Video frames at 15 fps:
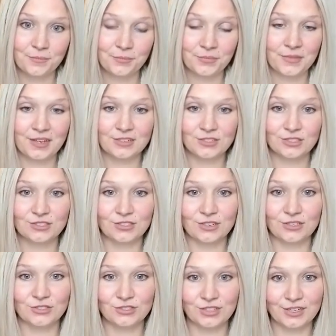not just
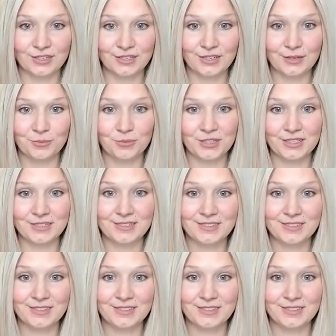Australia, but